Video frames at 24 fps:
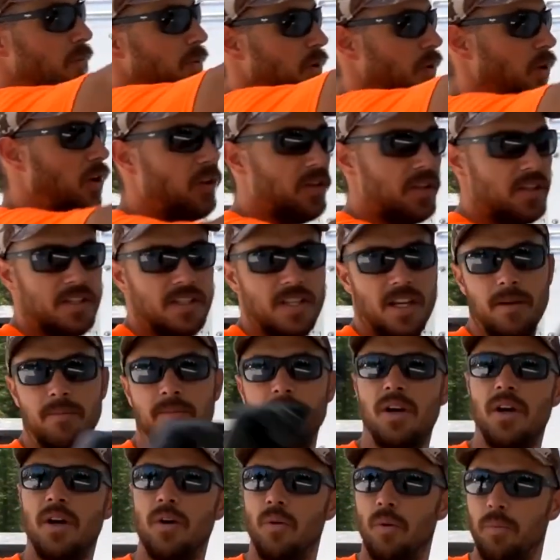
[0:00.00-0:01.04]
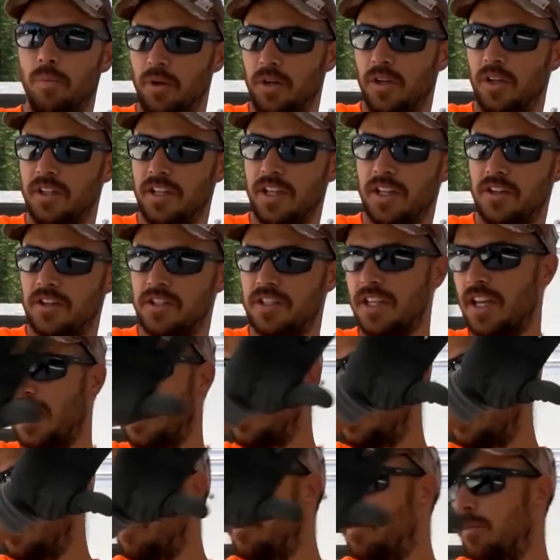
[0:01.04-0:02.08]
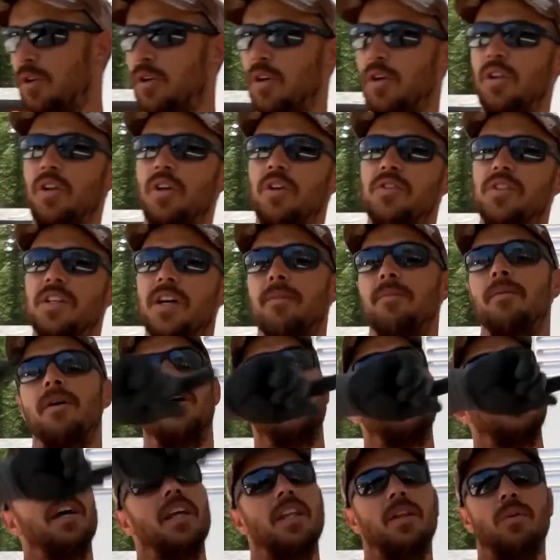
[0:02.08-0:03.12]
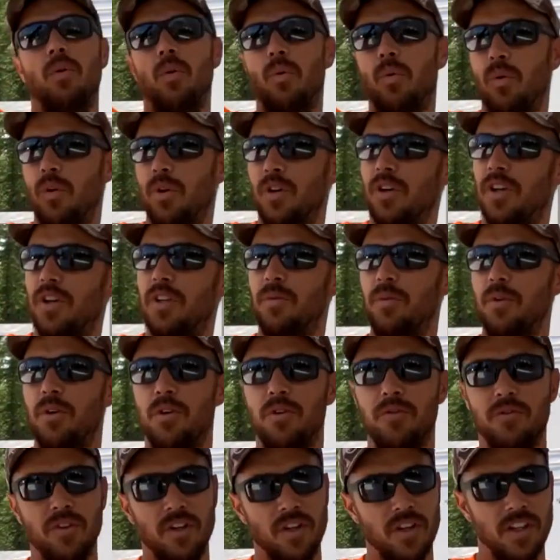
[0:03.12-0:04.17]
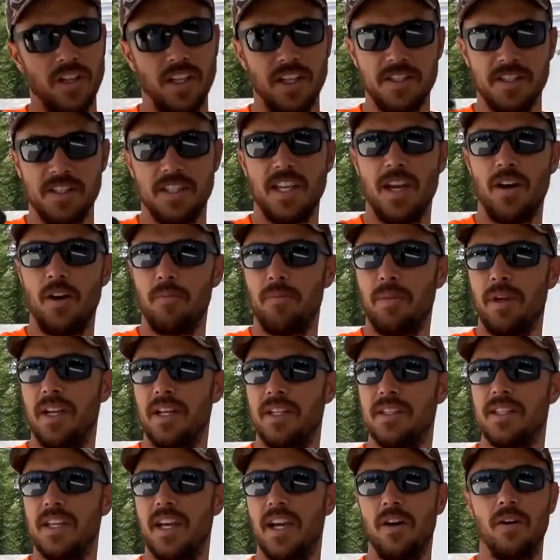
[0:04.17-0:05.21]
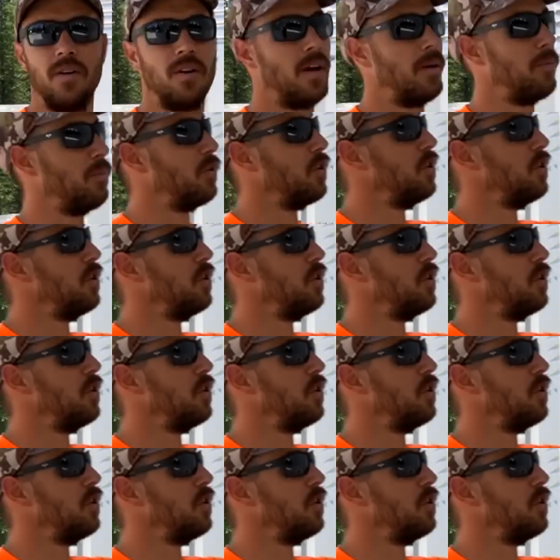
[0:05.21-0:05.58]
put all these up, we'll put it on the other side, put all those up, and then we'll work on the roof. Let's see how it pans out. I'm